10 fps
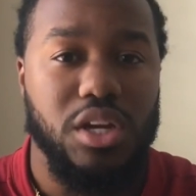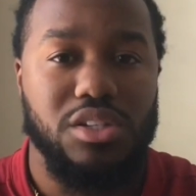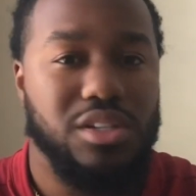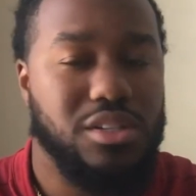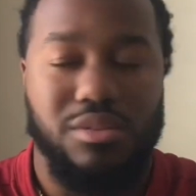
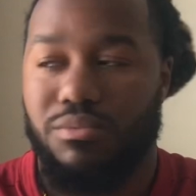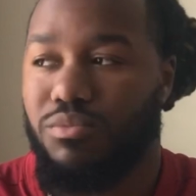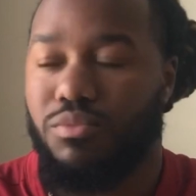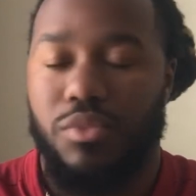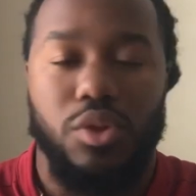just
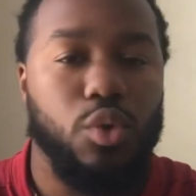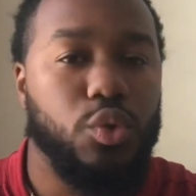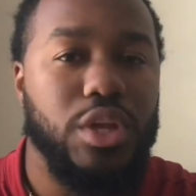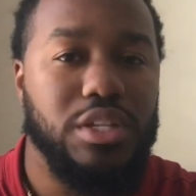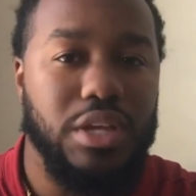little
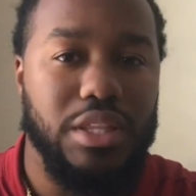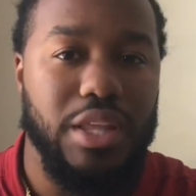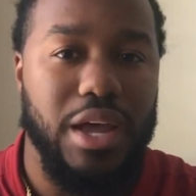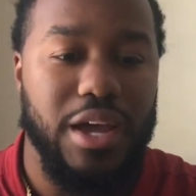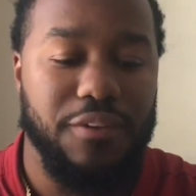things like that.